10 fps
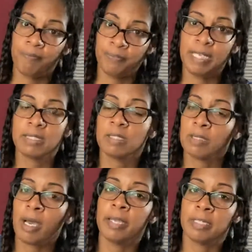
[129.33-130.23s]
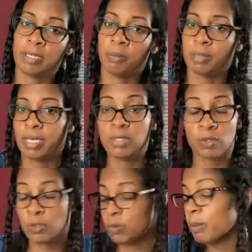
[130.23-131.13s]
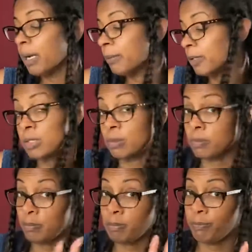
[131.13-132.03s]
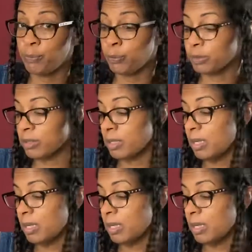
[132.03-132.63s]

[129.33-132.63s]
That's the ideal, but I still do buy books. Don't be fooled.